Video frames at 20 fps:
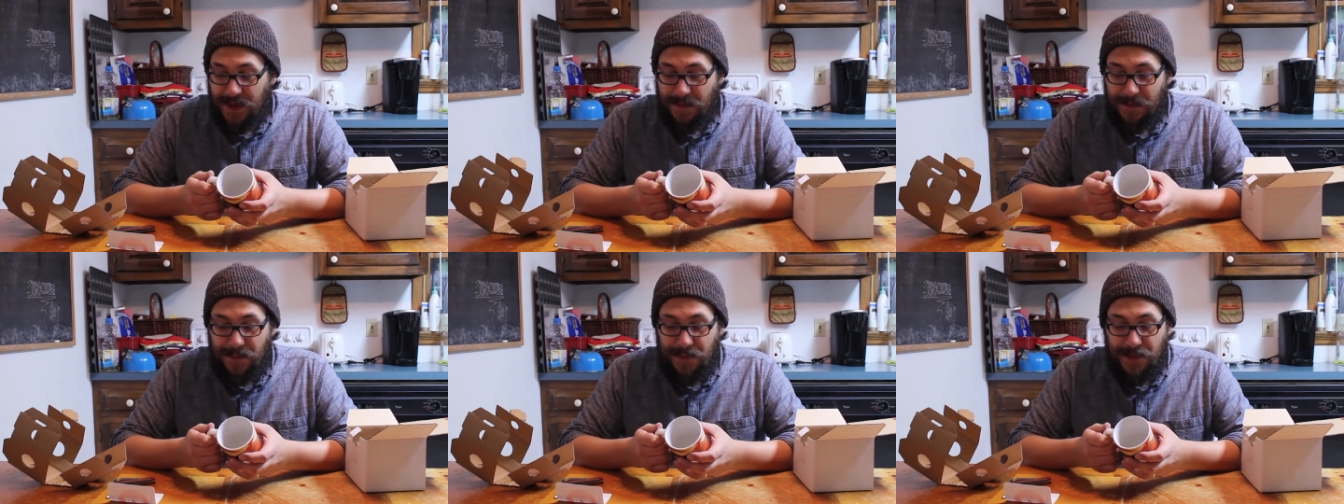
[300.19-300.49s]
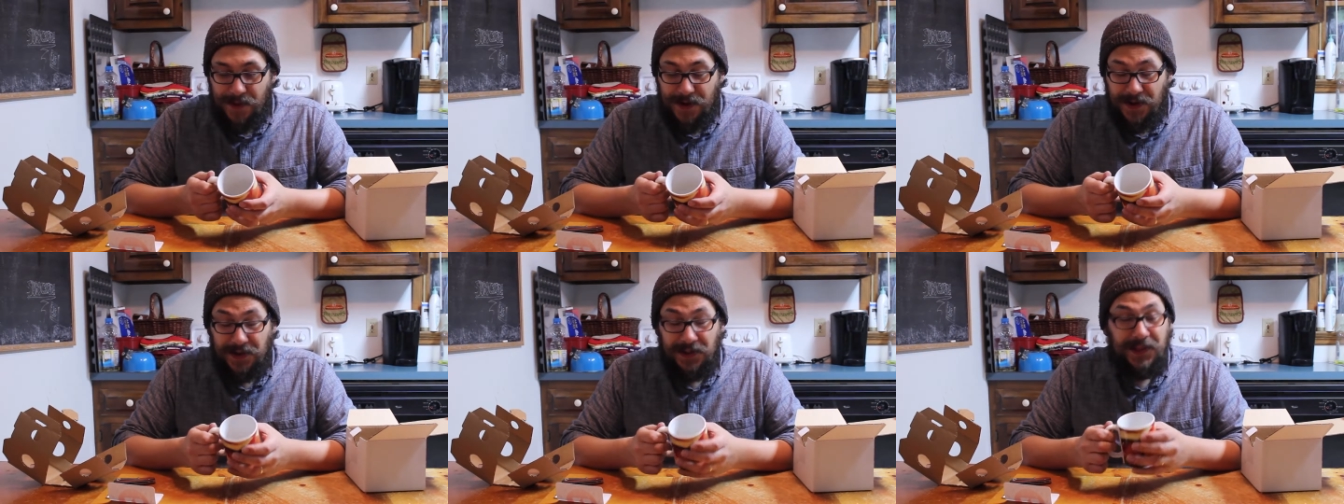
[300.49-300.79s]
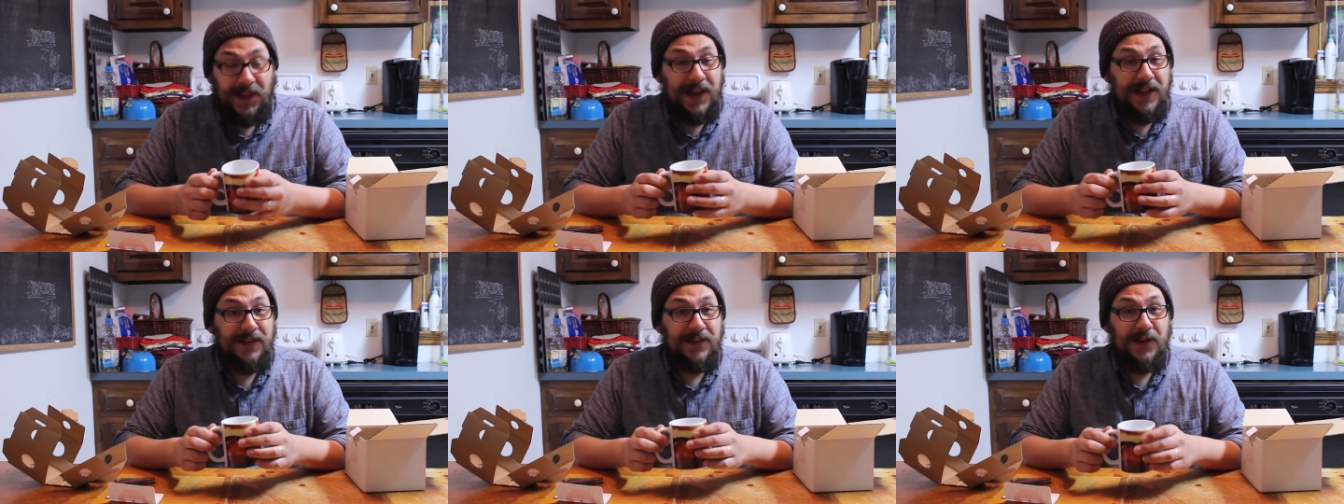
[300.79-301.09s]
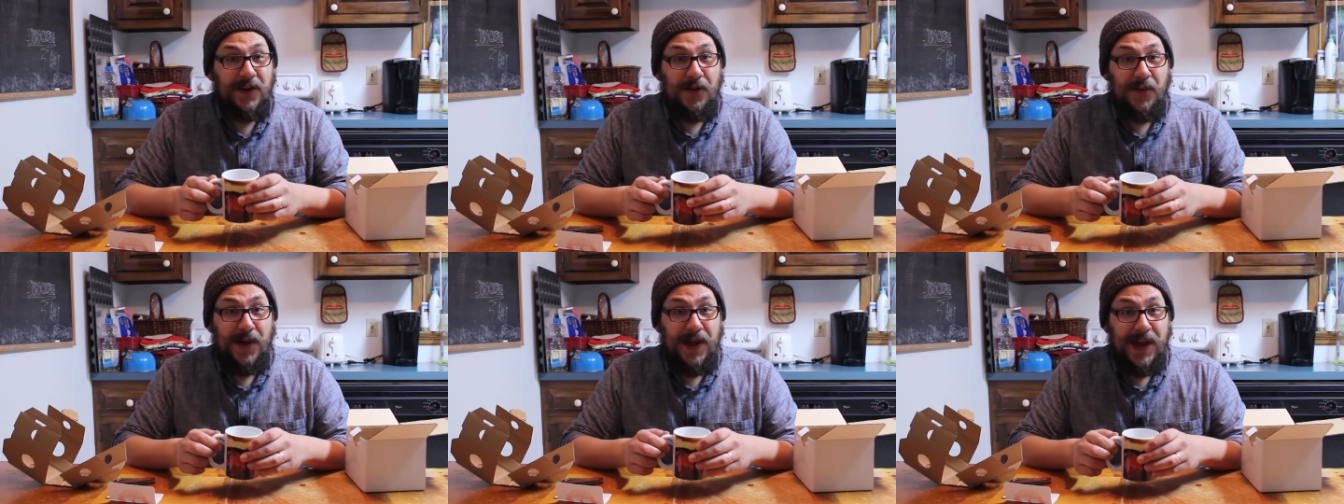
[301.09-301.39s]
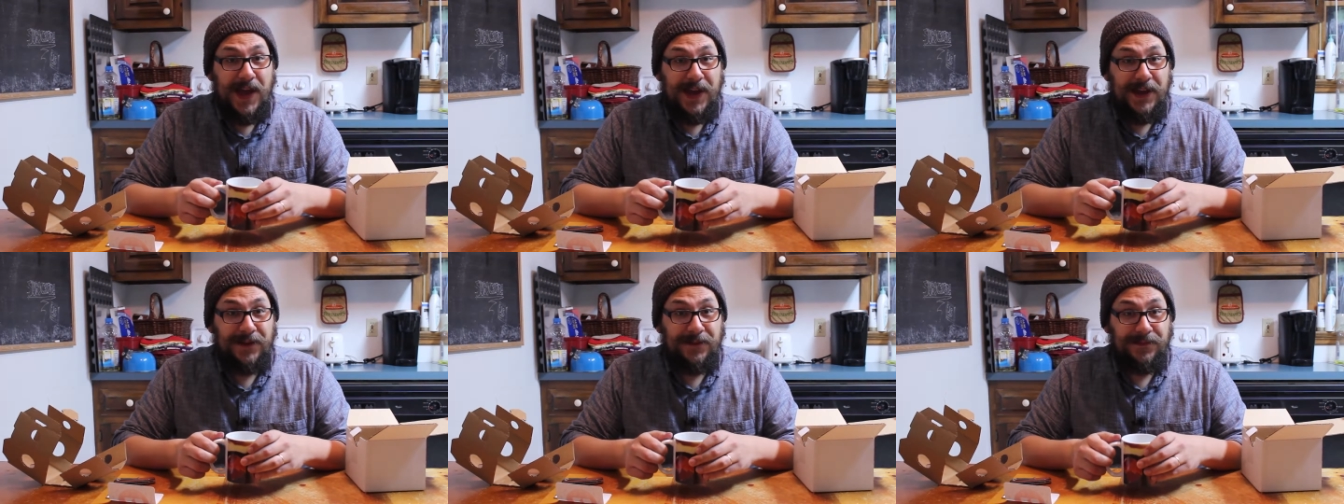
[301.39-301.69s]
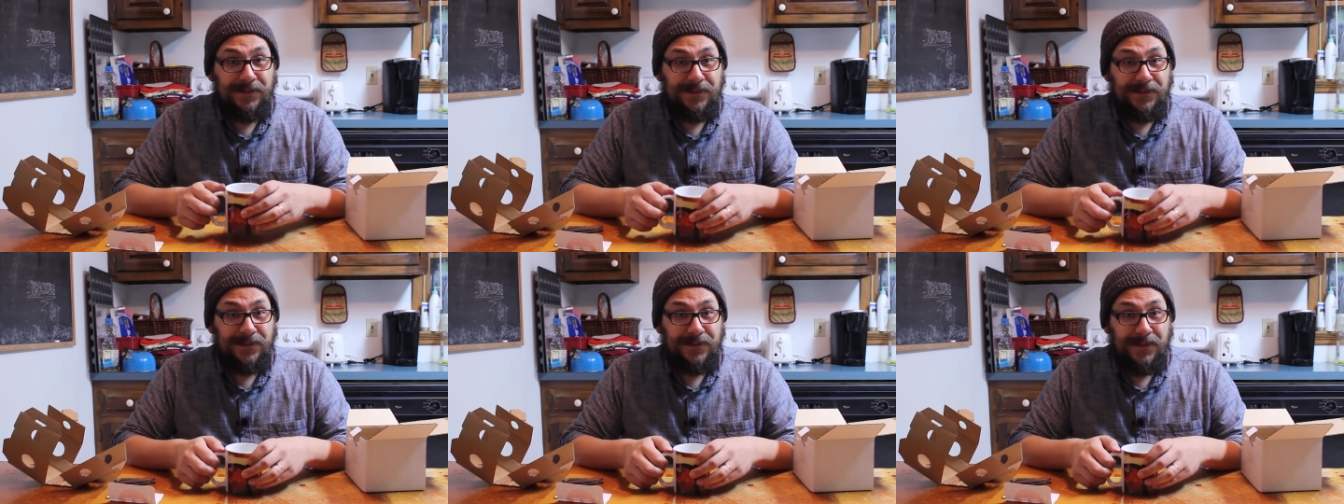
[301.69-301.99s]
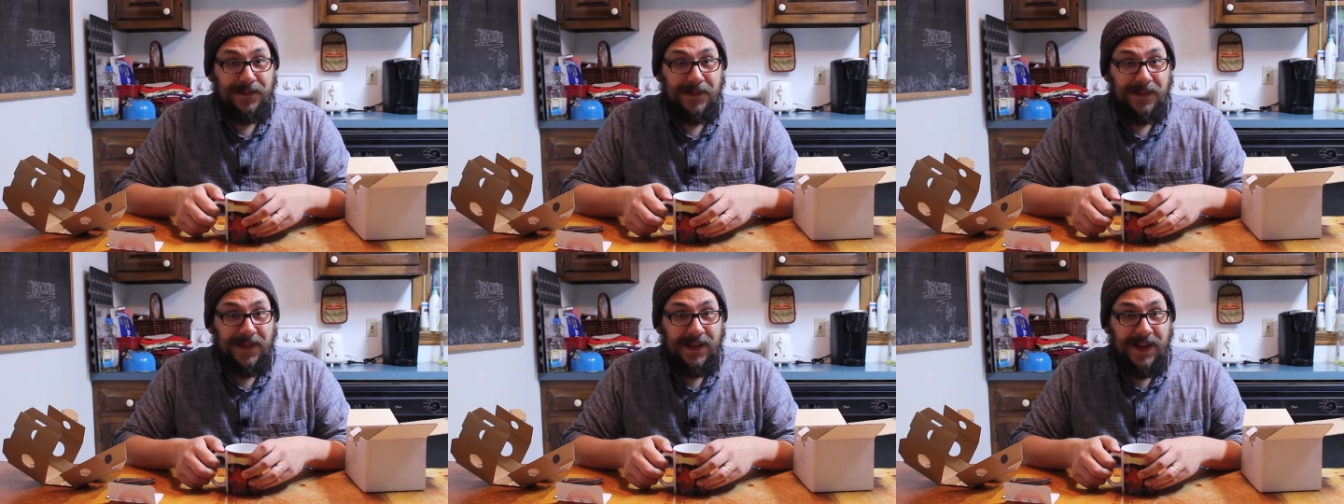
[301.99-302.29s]
But let's go ahead
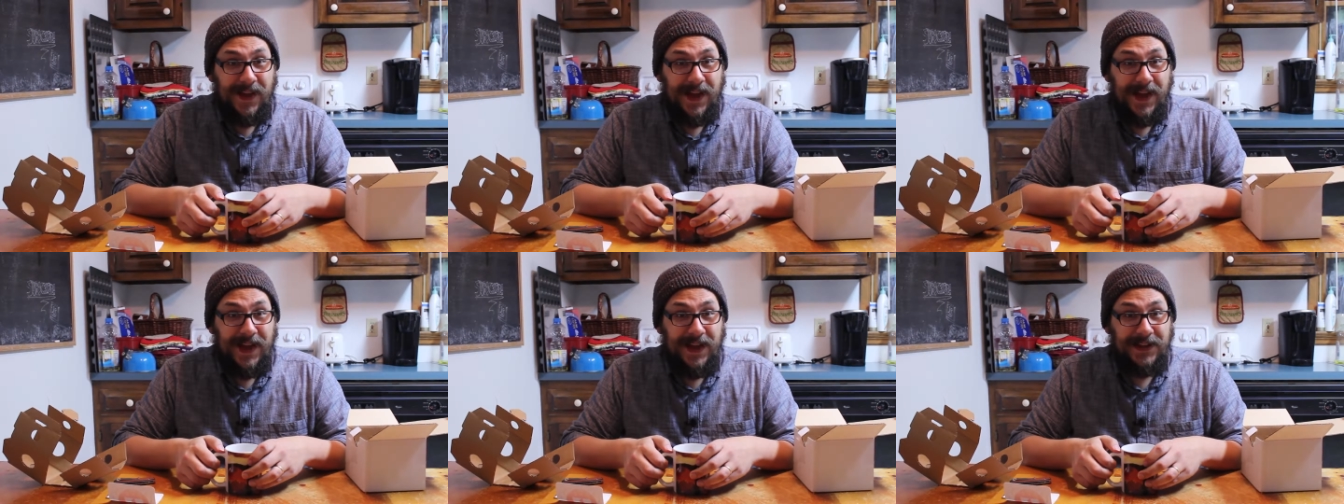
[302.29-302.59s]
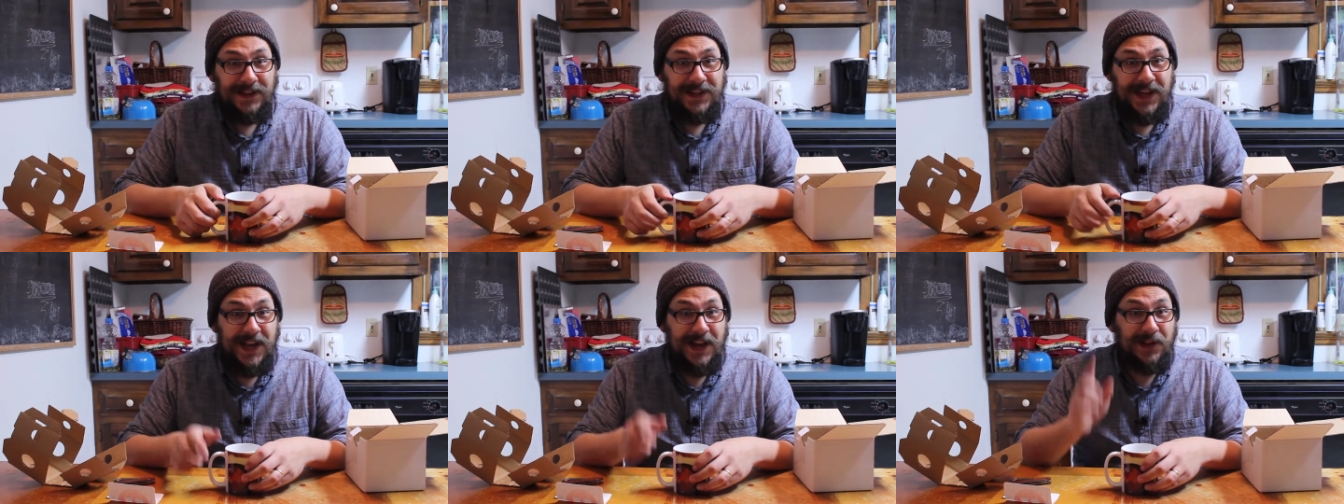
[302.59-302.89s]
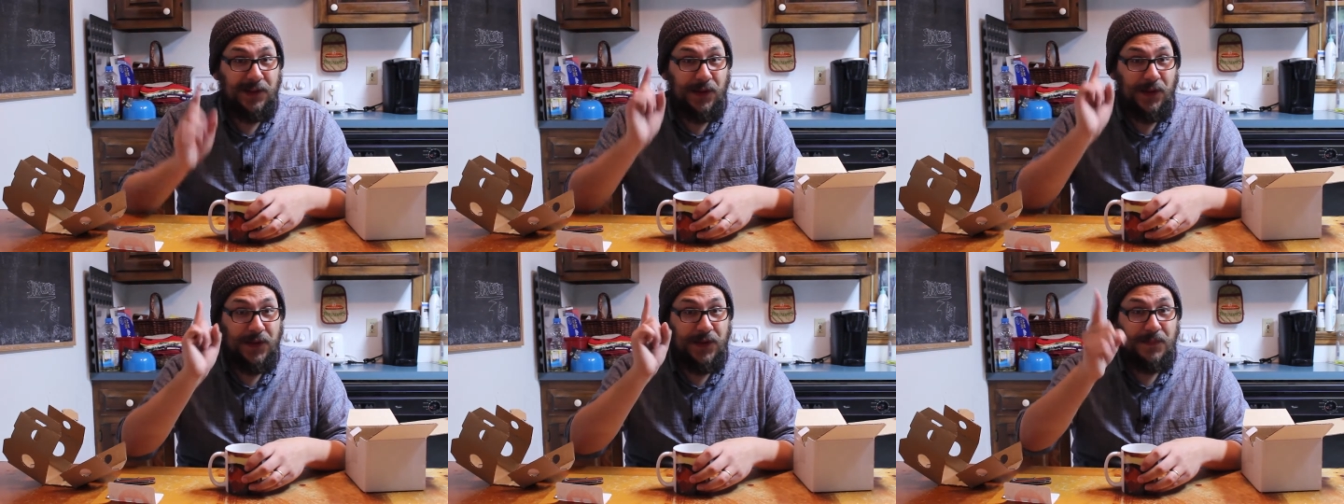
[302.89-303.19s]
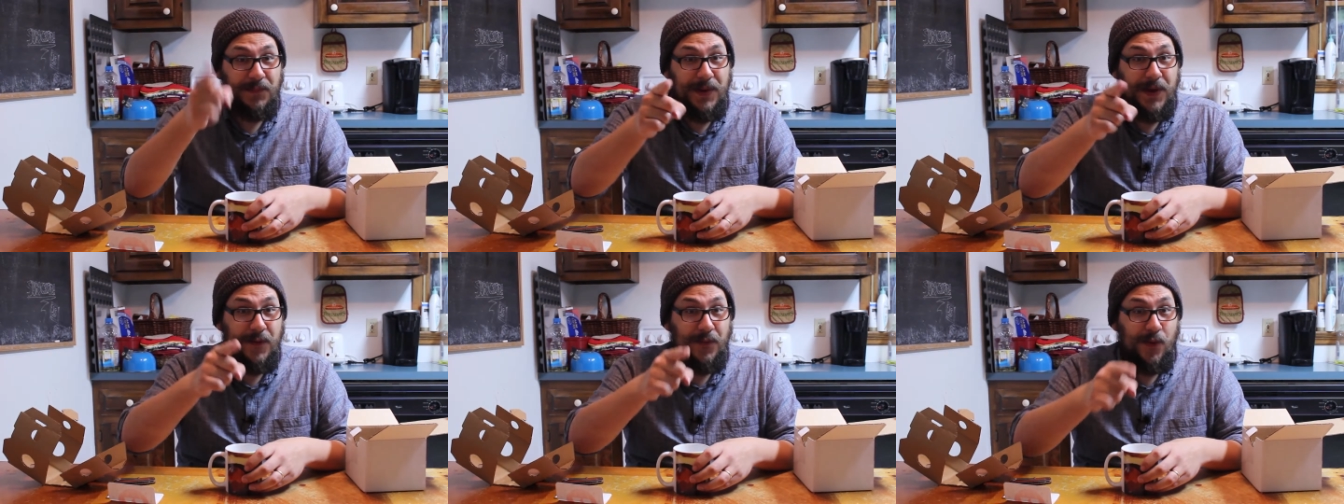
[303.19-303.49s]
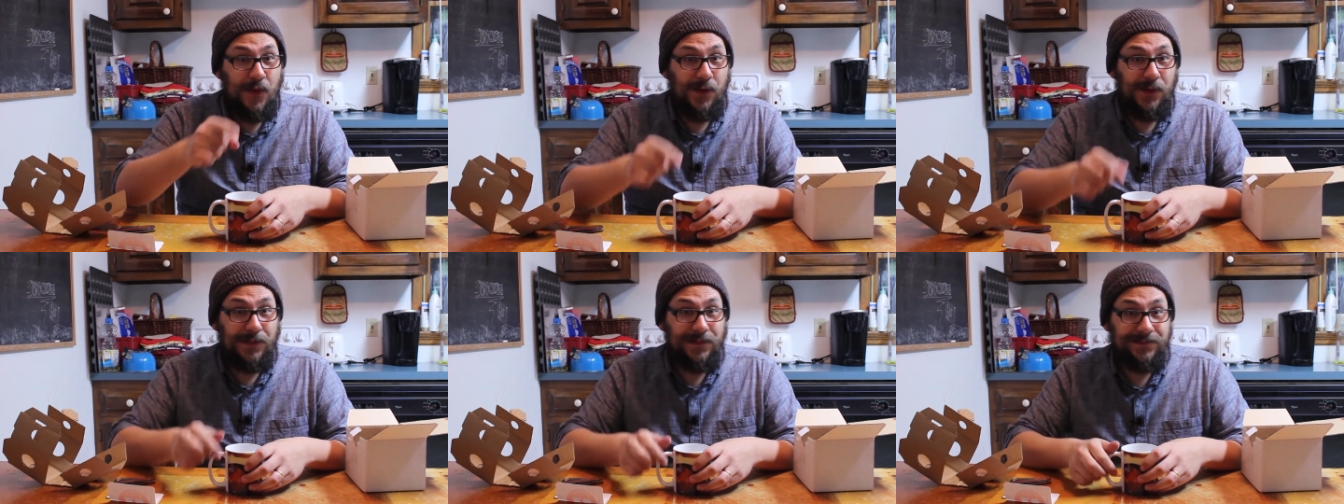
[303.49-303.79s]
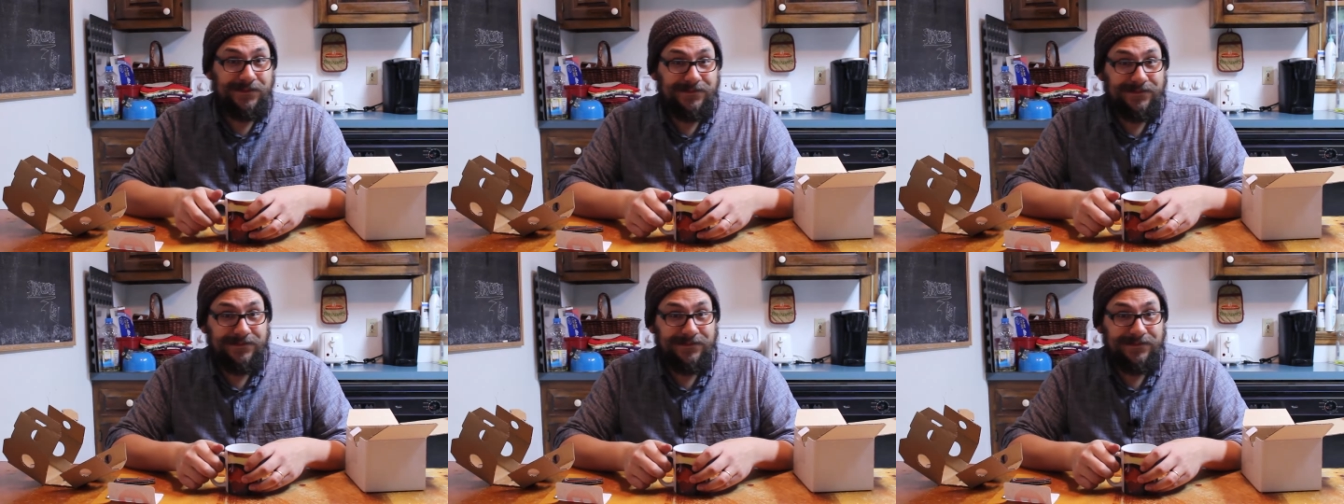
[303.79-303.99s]
and take a look at some B-roll.